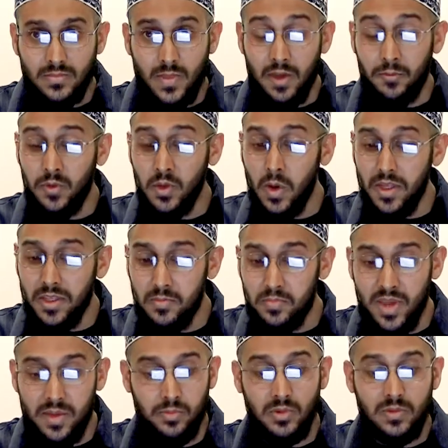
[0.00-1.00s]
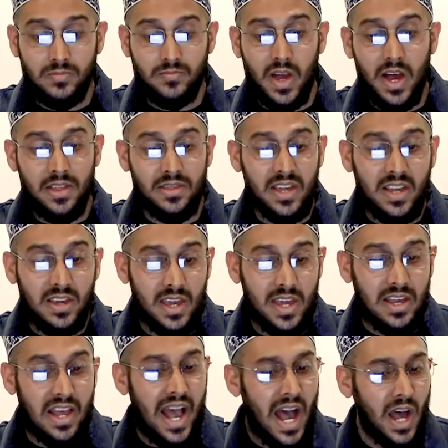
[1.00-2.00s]
A few other people are
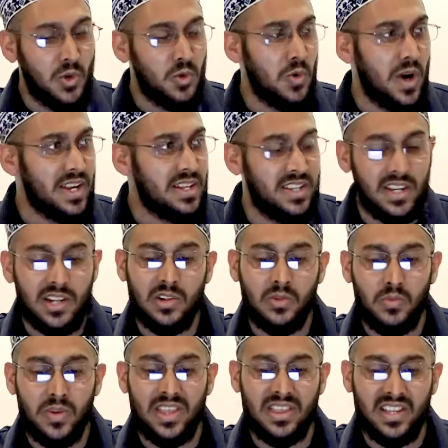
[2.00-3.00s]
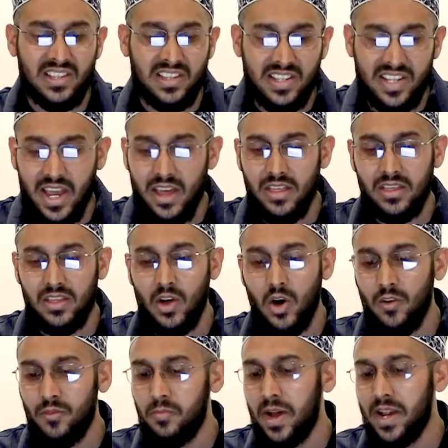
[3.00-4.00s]
thinking, how do I deal with this death
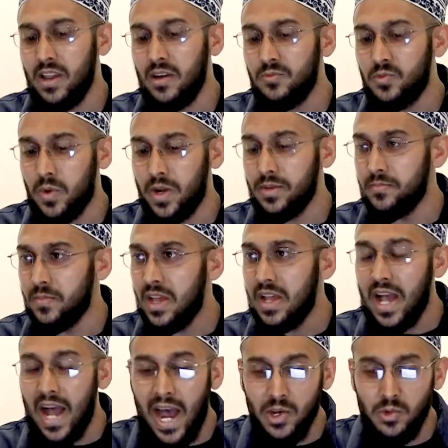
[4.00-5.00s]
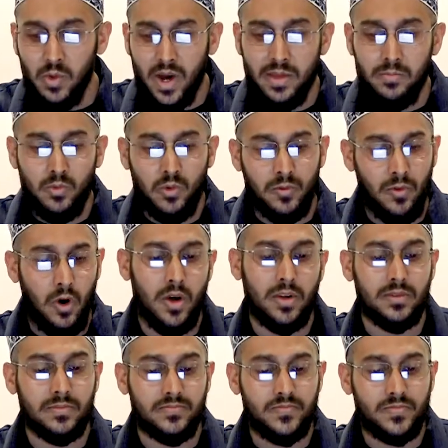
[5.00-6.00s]
of my loved one? How do I move
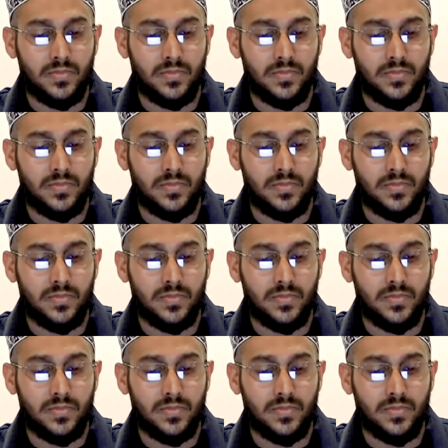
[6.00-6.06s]
on?